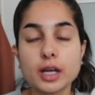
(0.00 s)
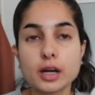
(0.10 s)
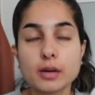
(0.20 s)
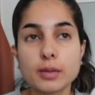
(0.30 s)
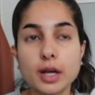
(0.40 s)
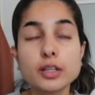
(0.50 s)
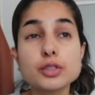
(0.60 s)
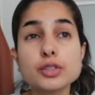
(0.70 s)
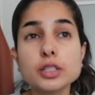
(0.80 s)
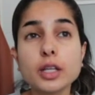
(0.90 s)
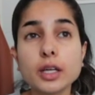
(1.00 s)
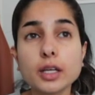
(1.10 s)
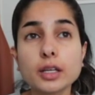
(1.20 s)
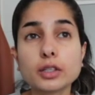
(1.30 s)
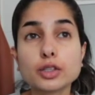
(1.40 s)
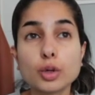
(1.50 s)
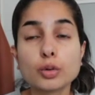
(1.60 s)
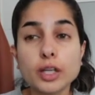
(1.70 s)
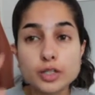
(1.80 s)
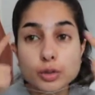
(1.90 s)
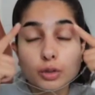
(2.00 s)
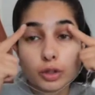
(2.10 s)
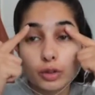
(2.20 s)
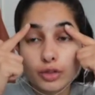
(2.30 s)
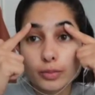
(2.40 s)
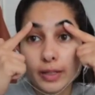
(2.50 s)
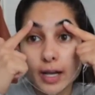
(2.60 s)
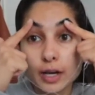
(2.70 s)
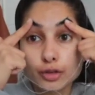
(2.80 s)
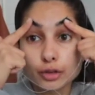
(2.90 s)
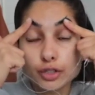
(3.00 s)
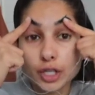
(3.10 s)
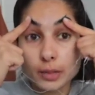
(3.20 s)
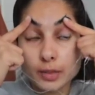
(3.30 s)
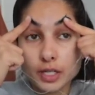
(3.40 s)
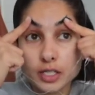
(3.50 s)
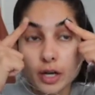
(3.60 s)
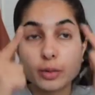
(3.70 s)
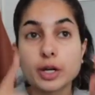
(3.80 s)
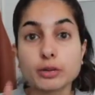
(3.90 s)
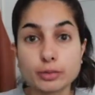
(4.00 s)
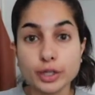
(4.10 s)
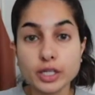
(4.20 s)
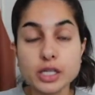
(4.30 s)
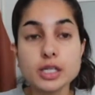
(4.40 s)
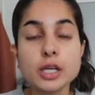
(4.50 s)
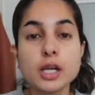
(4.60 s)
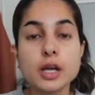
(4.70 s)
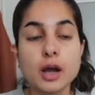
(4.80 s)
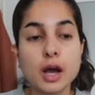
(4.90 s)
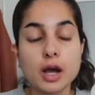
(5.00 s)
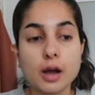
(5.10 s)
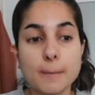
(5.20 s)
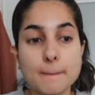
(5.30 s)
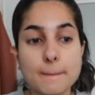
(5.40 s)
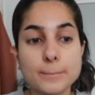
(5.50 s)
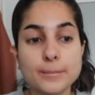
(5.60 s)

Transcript: I usually don't get too close to my actual shape, because I don't want to ruin it.